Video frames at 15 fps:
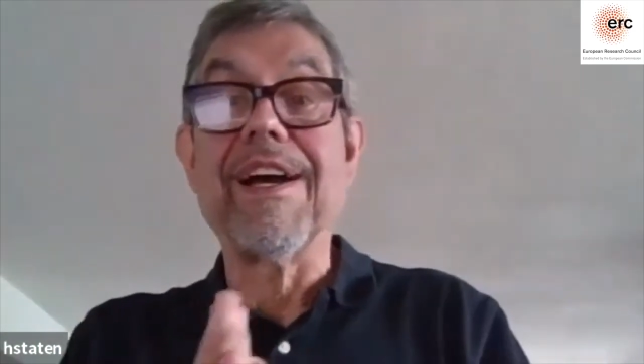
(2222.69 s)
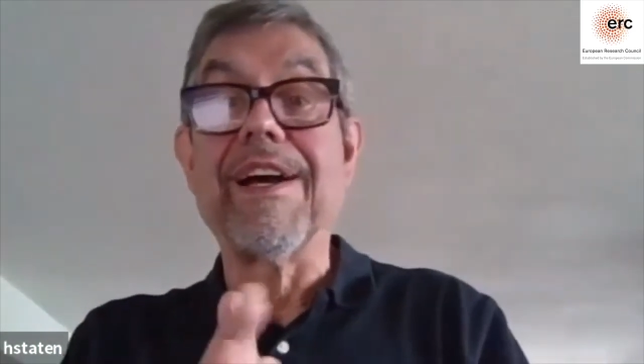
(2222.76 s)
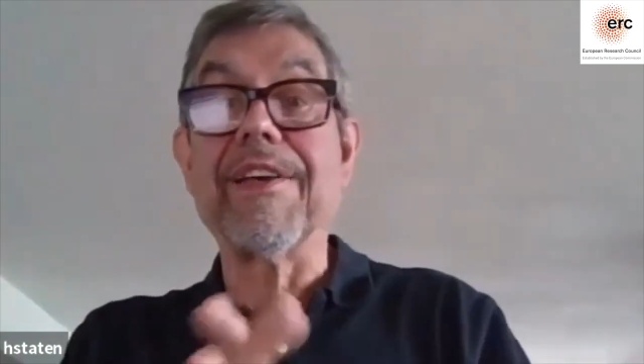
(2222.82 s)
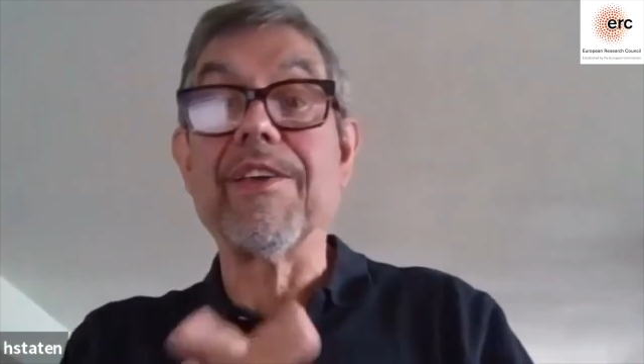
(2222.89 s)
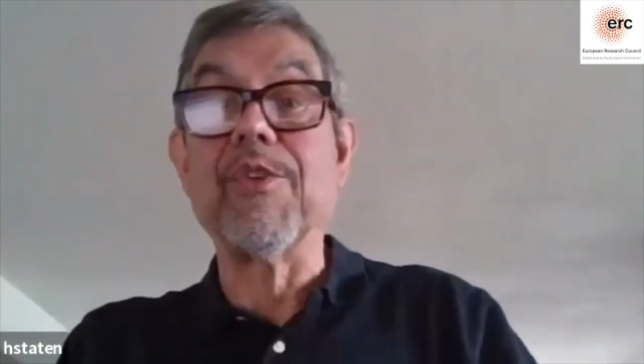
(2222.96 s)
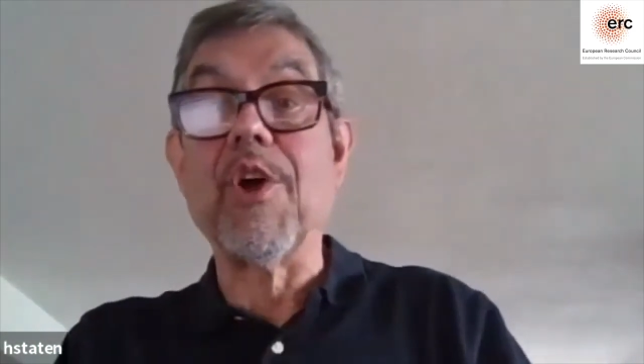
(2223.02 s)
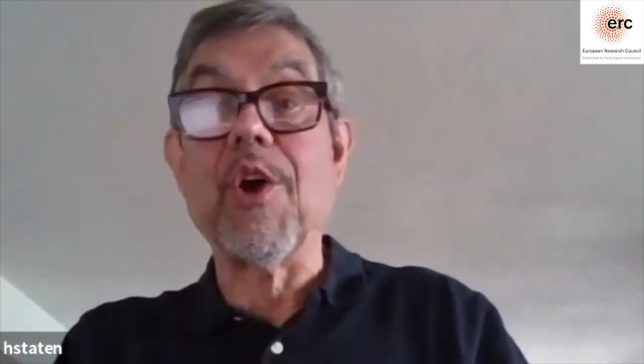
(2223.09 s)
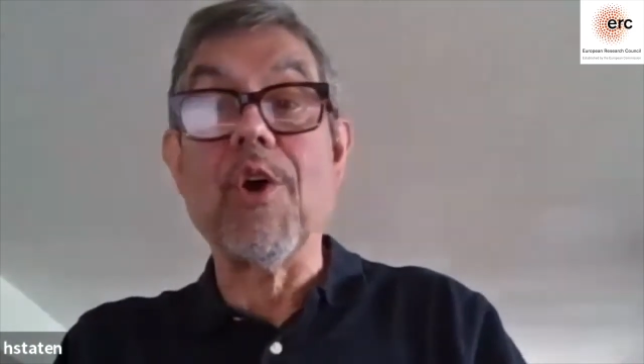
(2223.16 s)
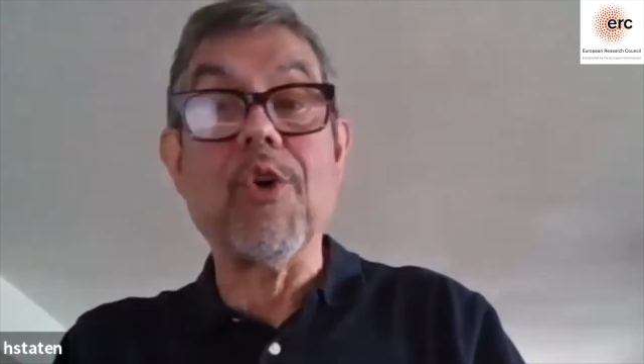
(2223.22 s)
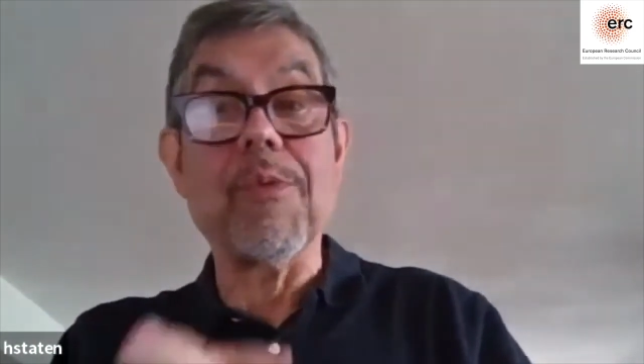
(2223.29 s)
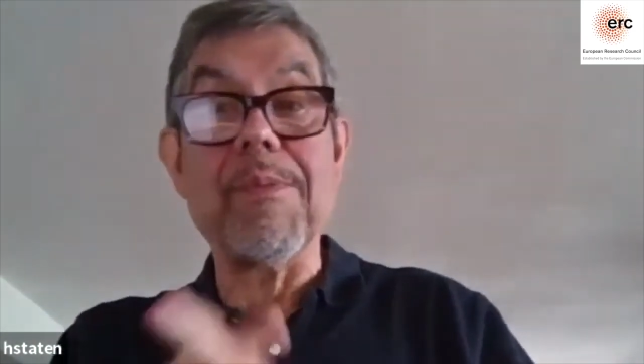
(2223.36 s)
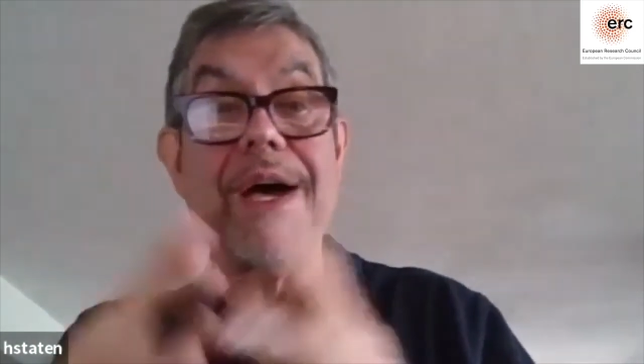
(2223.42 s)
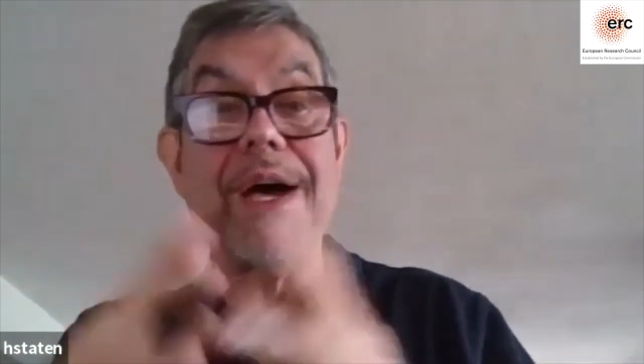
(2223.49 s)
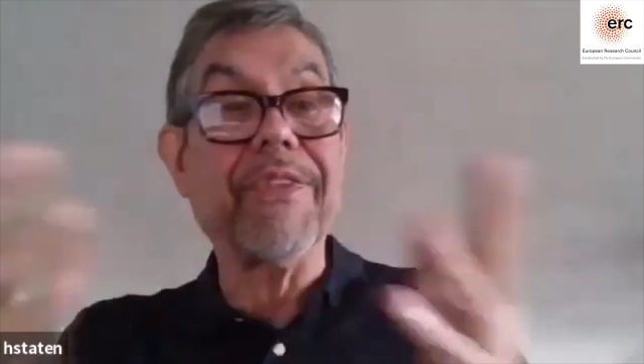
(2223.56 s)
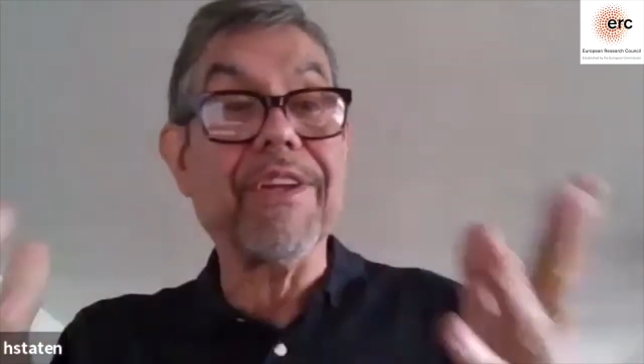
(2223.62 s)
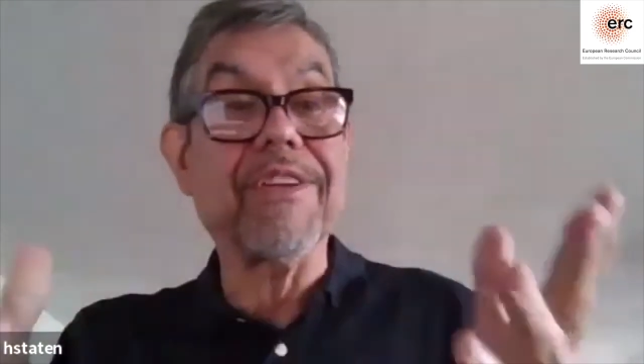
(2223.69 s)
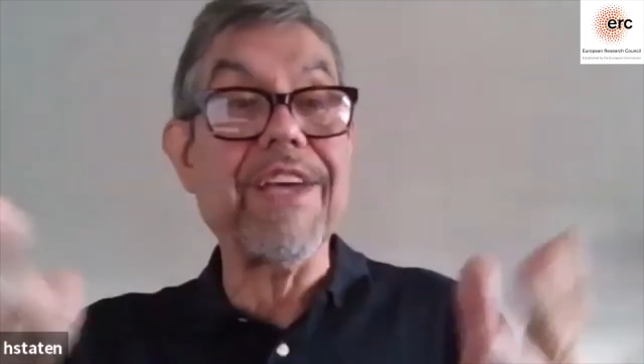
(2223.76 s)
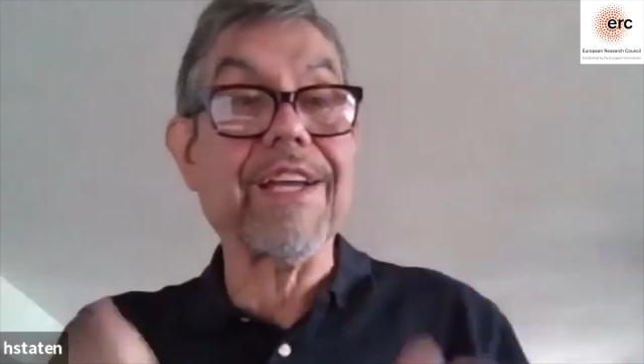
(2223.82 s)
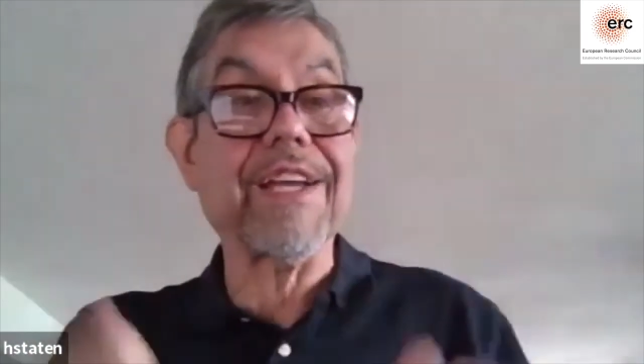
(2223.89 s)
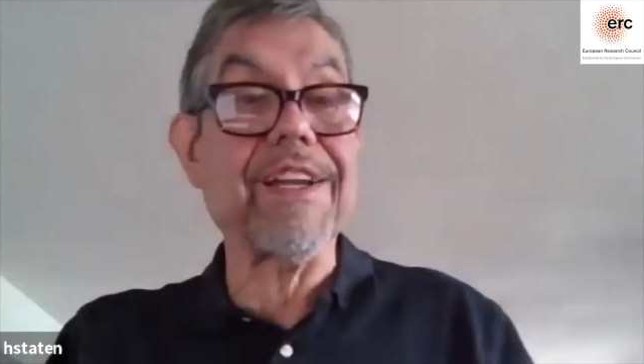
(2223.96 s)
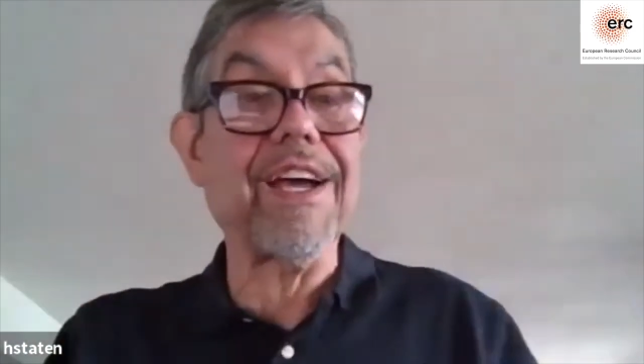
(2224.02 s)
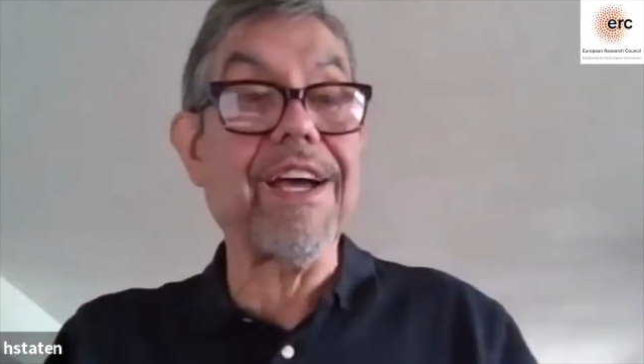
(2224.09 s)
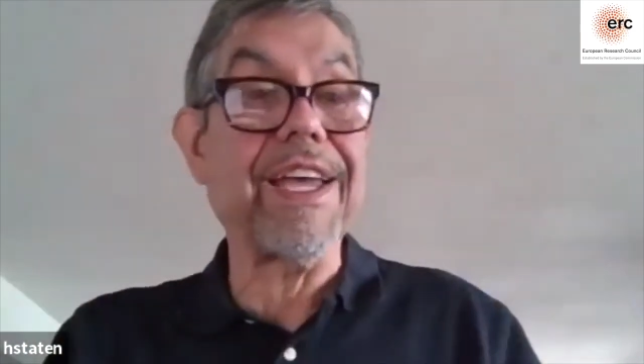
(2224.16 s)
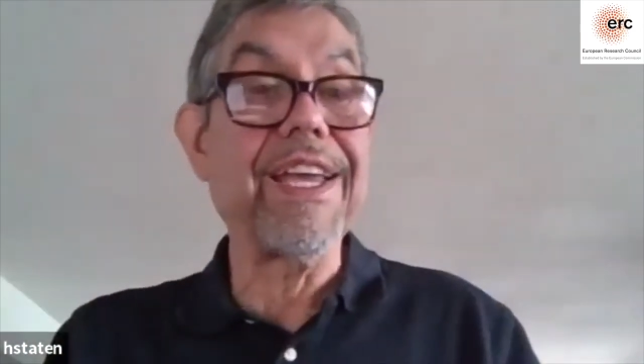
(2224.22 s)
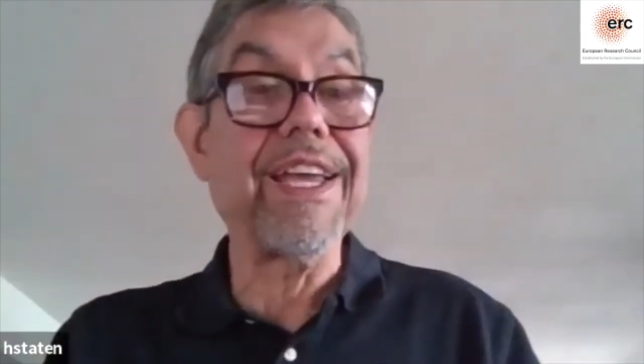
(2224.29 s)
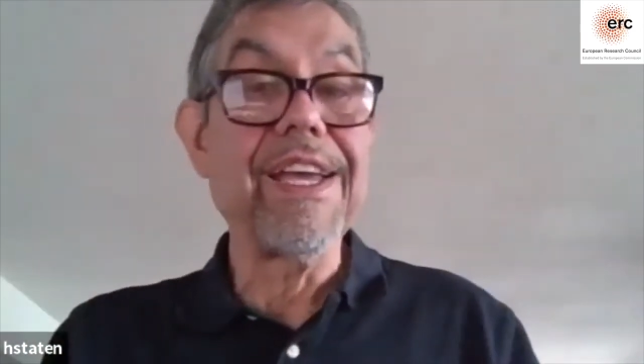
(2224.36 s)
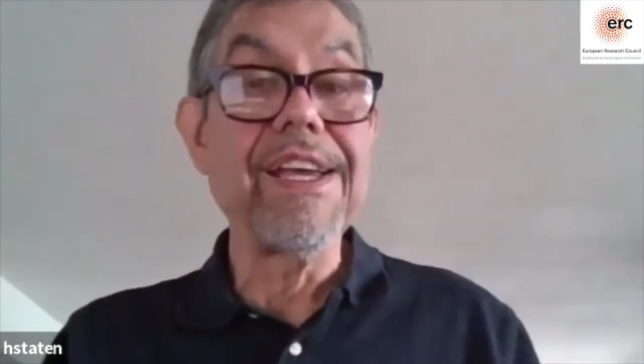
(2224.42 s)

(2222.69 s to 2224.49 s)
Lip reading: You know about the techni,